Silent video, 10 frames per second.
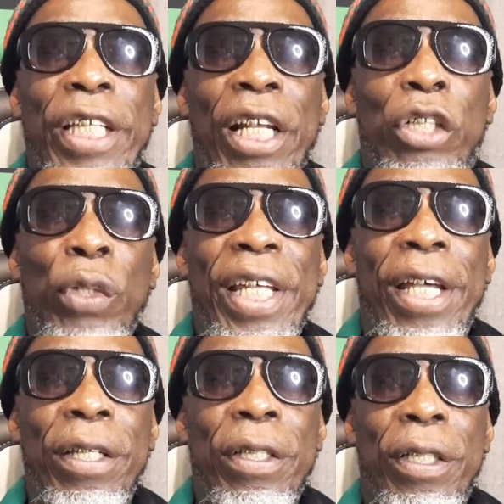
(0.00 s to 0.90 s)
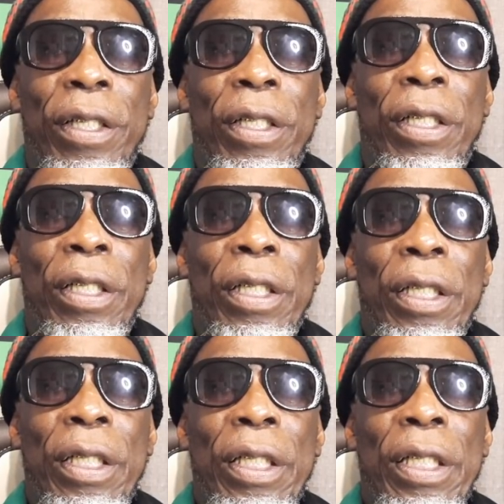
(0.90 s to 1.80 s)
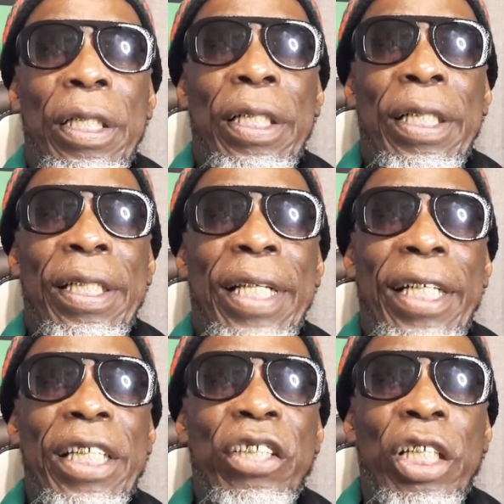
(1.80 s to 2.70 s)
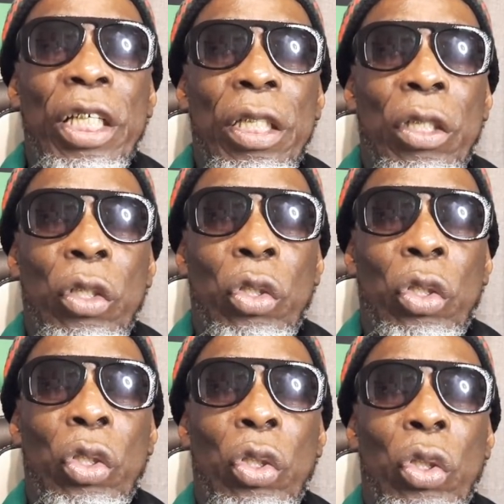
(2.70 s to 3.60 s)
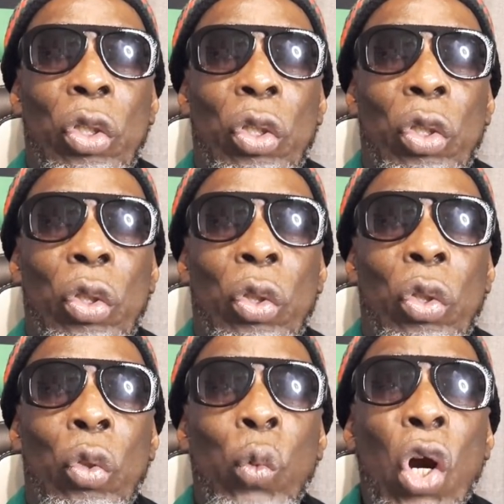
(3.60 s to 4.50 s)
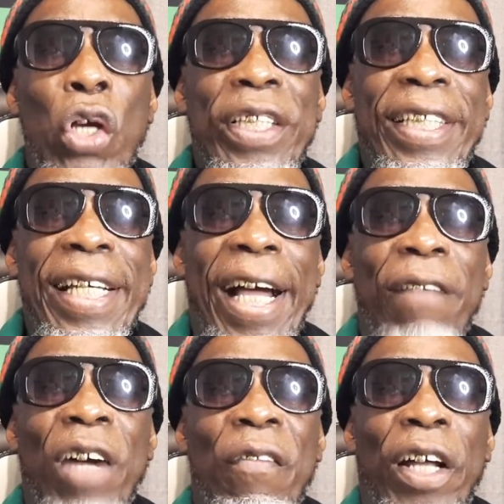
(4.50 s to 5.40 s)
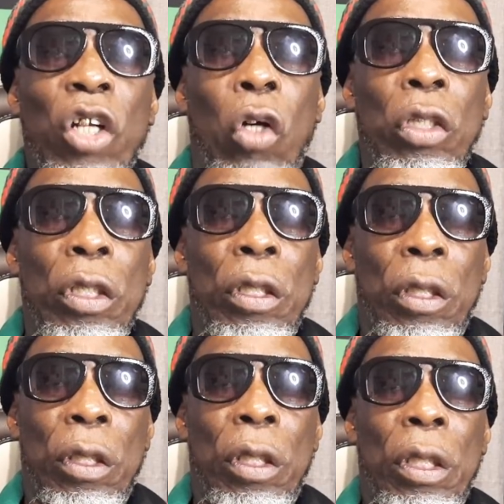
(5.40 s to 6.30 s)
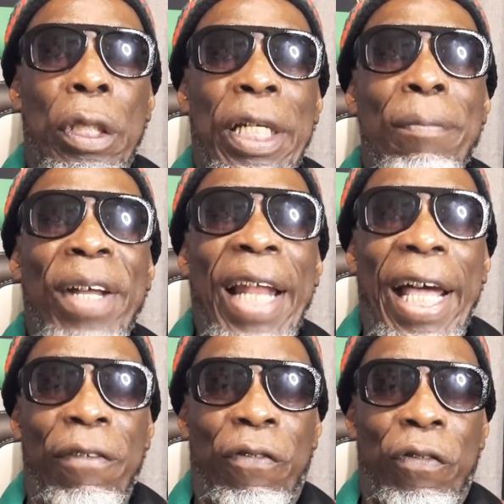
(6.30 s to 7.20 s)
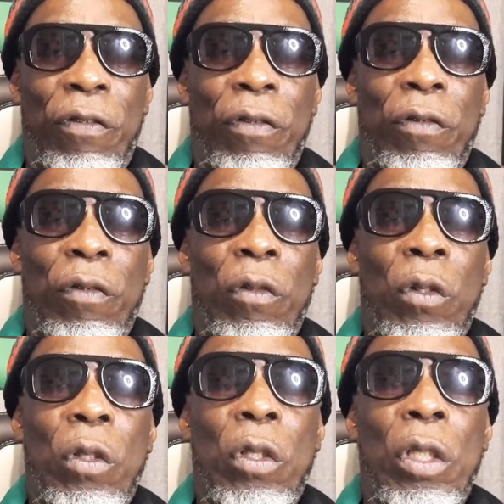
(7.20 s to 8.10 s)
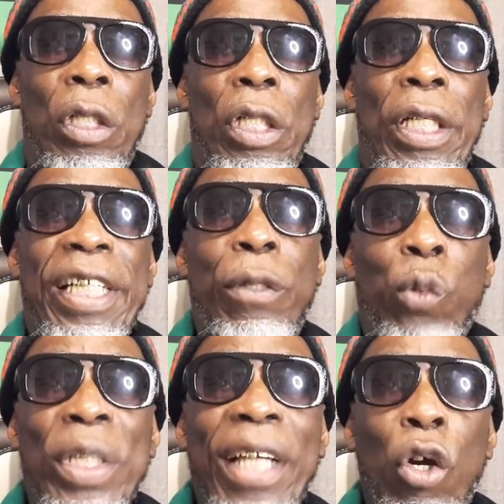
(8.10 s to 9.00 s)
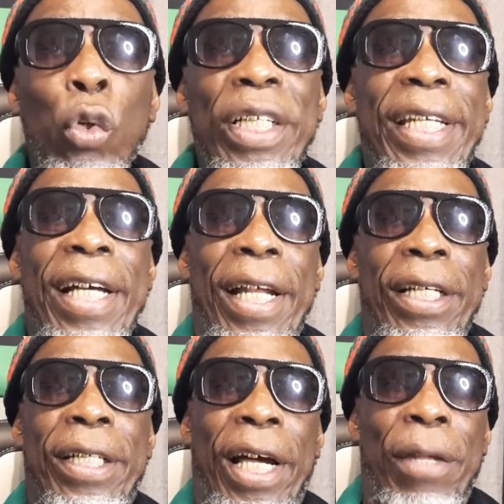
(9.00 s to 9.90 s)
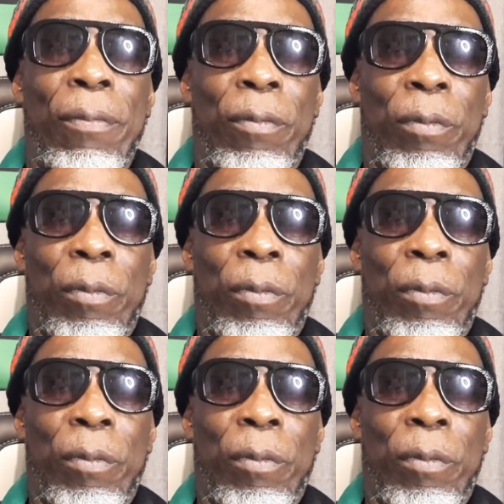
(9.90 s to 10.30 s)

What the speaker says: tell you today that is the worst thing I've ever done in my life. It was a good thing at the time.